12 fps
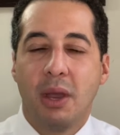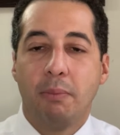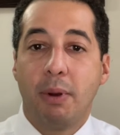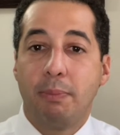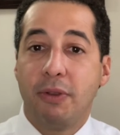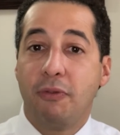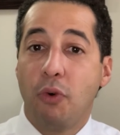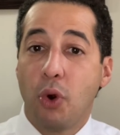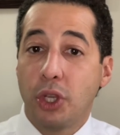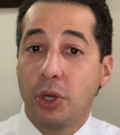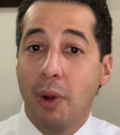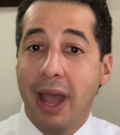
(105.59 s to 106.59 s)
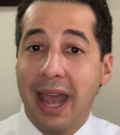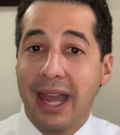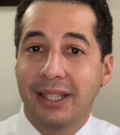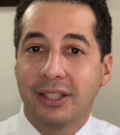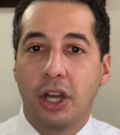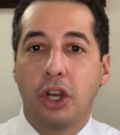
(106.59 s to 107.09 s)
But before you
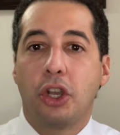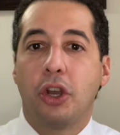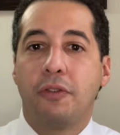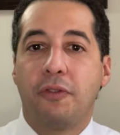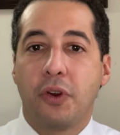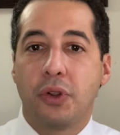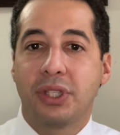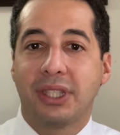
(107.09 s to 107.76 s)
act, a good first